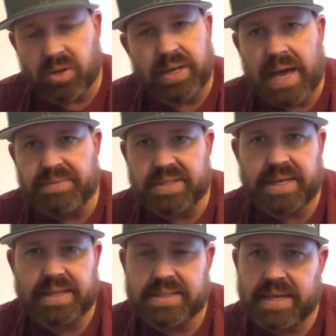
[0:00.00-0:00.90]
to have to
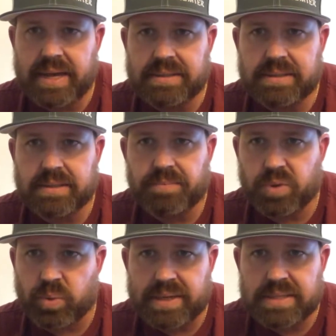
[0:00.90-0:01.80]
take a test,
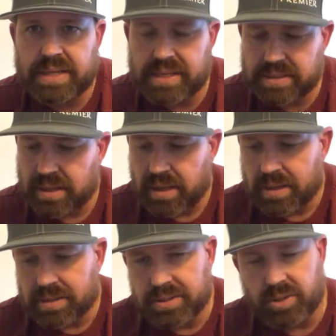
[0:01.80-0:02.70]
the written test.
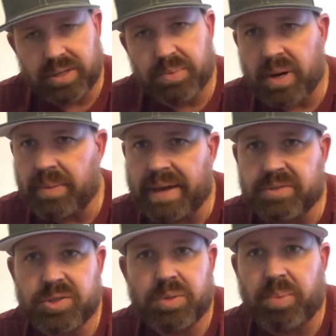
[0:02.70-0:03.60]
Still going to probably have
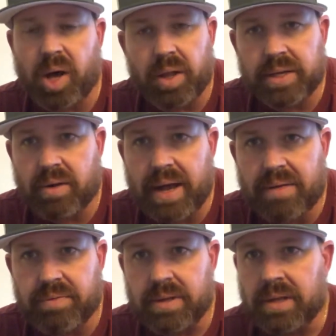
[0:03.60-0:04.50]
to do the
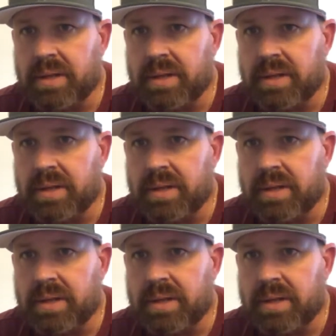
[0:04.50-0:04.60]
polygraph.